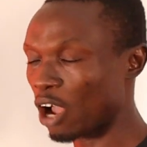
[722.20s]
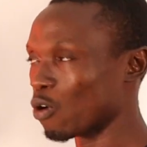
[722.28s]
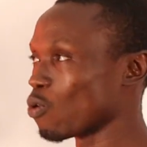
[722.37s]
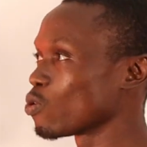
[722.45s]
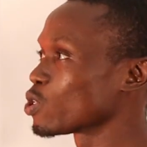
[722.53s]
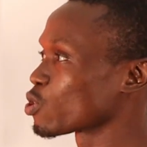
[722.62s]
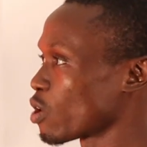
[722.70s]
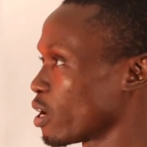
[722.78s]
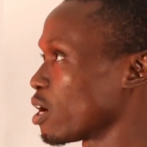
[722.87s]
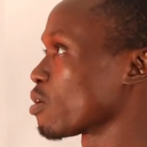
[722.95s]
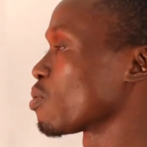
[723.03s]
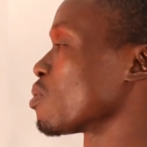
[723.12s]
angle
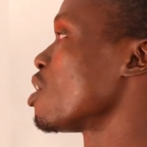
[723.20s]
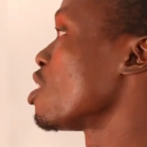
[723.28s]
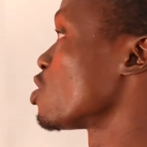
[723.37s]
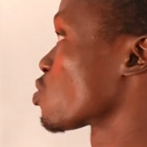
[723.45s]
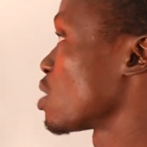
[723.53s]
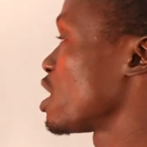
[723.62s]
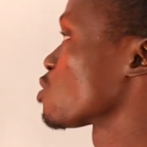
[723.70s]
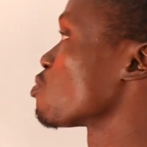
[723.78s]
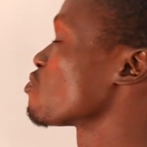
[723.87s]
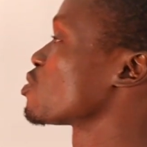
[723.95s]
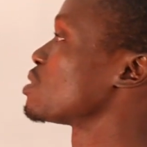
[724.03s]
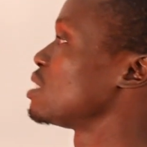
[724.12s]
triangle. So let's
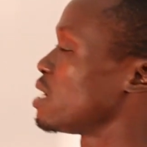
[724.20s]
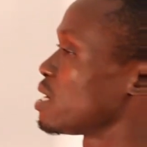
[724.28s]
move to the